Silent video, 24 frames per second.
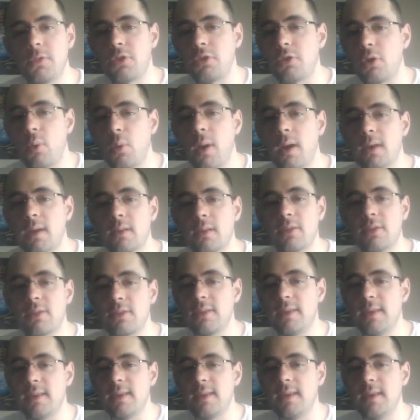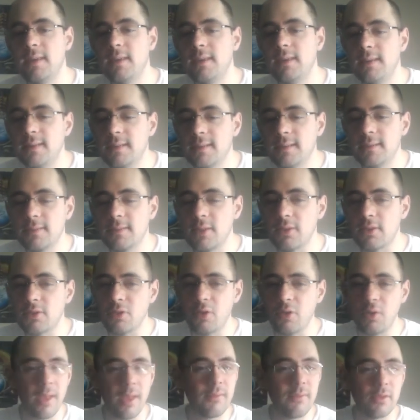So I could see this
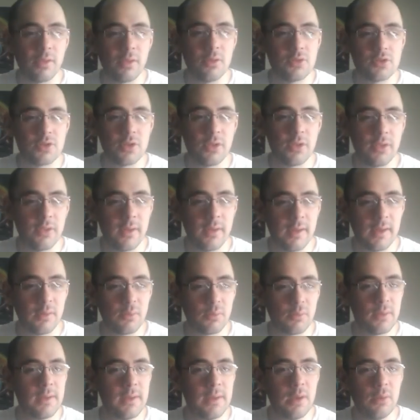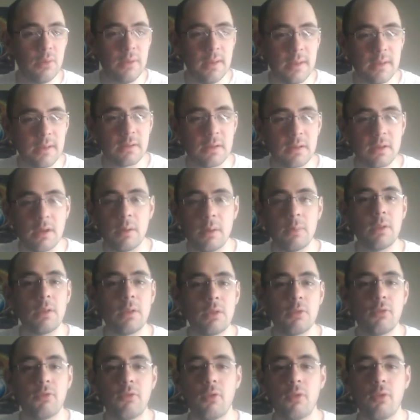whole Evolution thing, reunion, coming
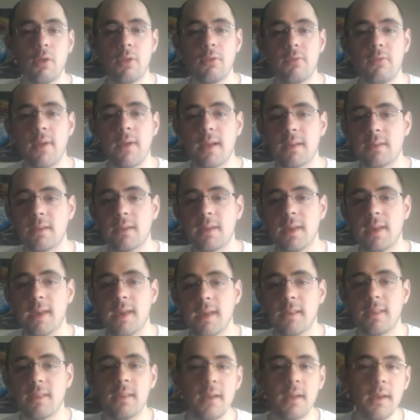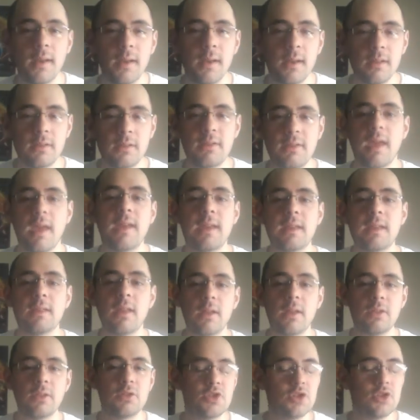to full effect again, taking
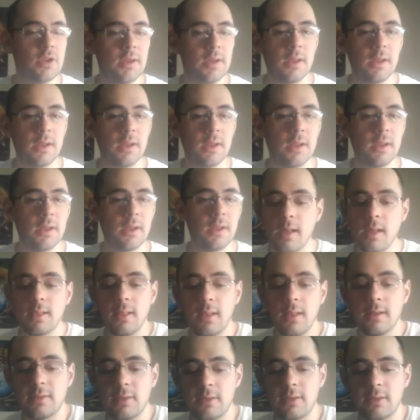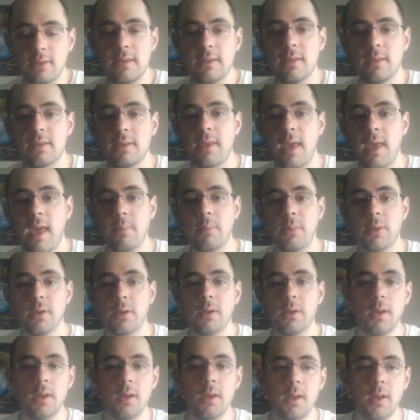down the Shield. I'd like to see this
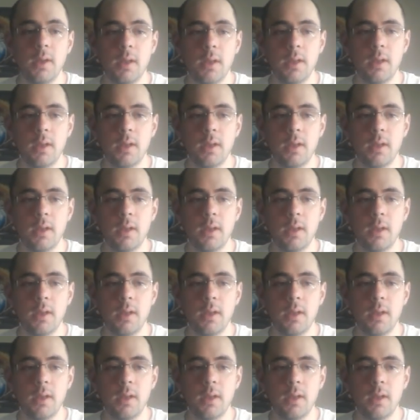happen.